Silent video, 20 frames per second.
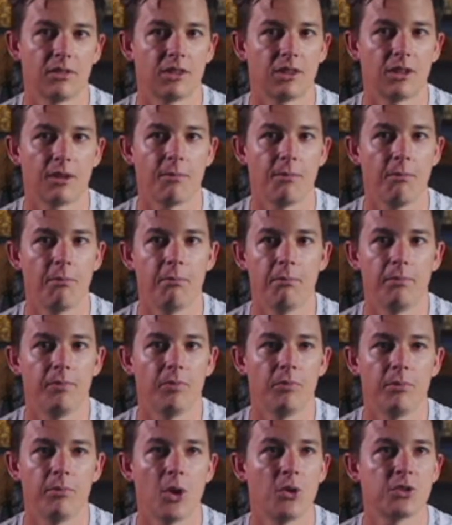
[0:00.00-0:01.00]
the
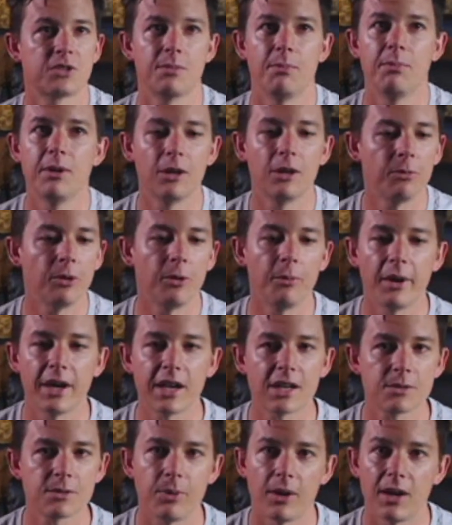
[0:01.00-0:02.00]
most minimal
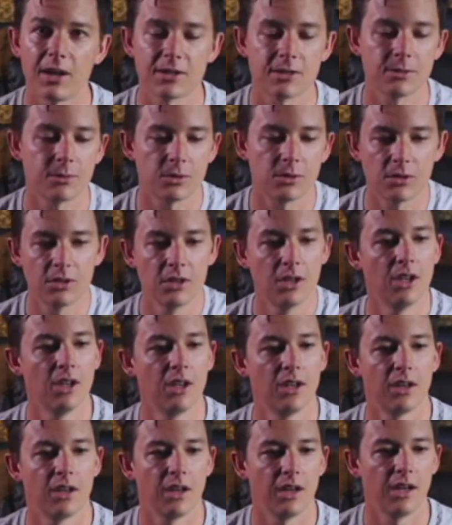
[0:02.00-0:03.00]
mics possible
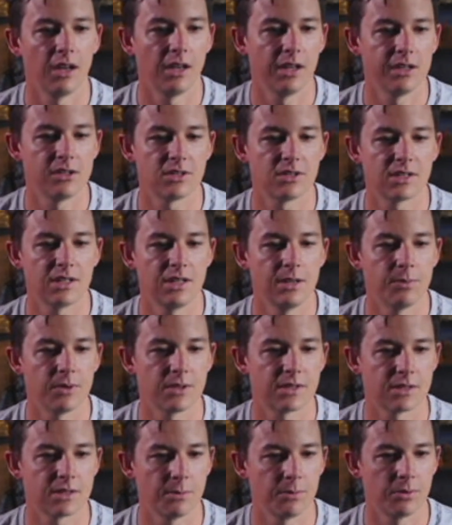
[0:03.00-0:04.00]
and just keep
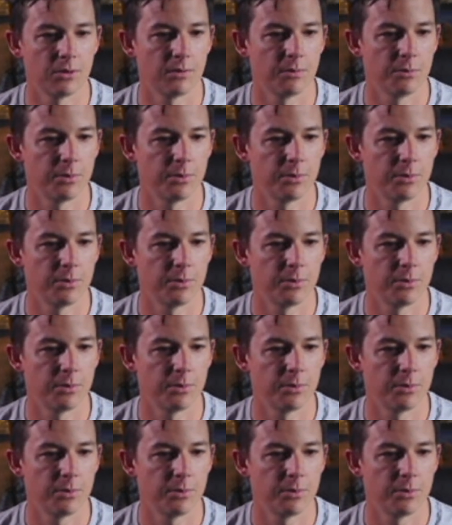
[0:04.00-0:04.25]
it simple.